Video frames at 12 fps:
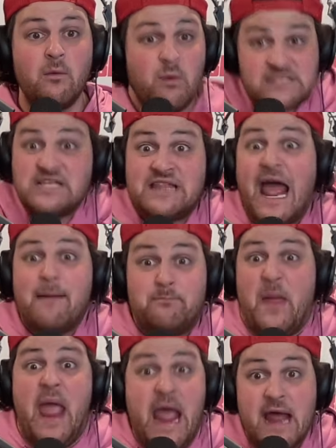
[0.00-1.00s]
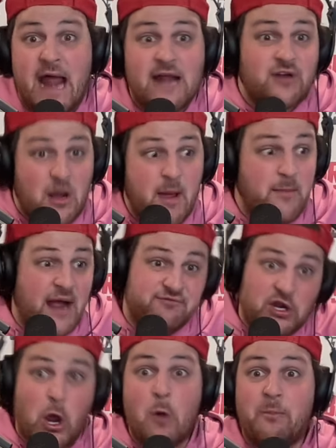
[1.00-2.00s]
Was it that bad? I don't know. Maybe I
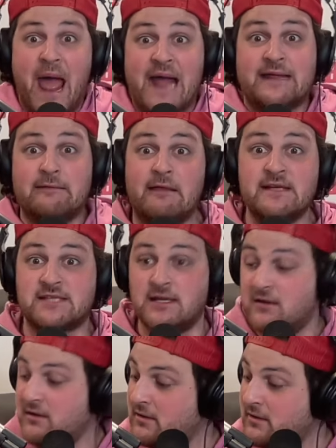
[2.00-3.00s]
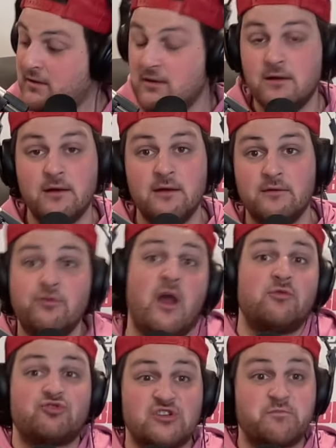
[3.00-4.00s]
have to go back and listen.
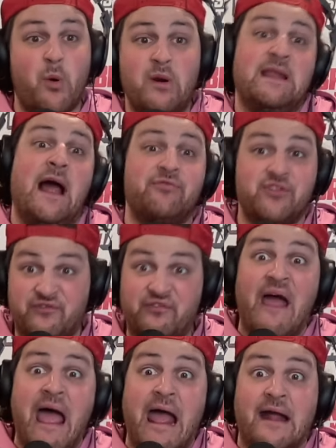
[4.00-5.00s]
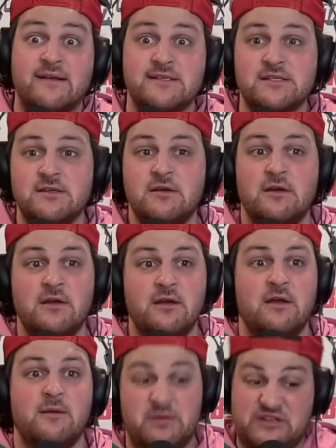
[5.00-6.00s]
Thought it was just pointing out the facts.
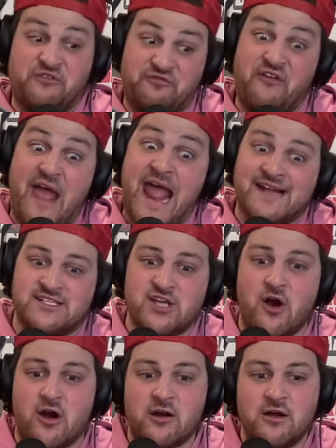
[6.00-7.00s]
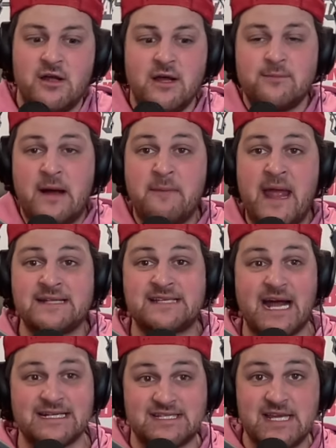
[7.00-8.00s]
But the facts are, my man's
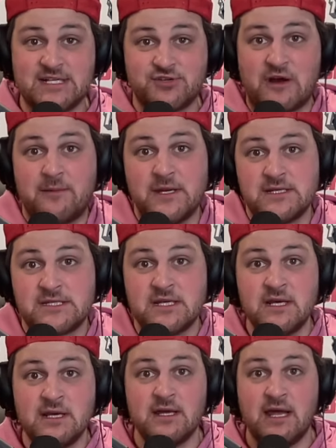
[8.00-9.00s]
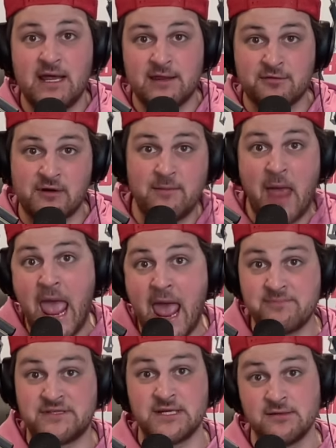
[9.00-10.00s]
got 6 ribbies and 3
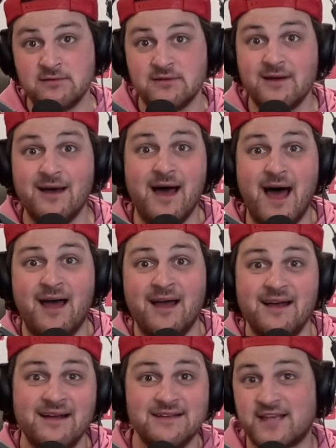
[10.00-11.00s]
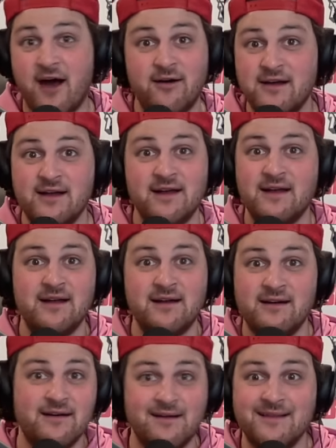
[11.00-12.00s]
bams. So,
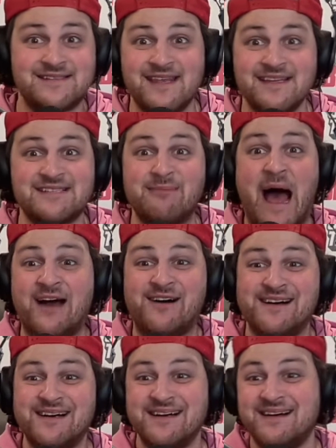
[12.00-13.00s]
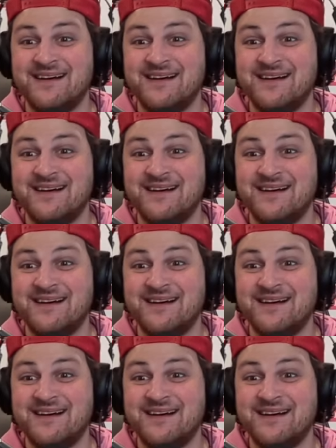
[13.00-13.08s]
see the smile?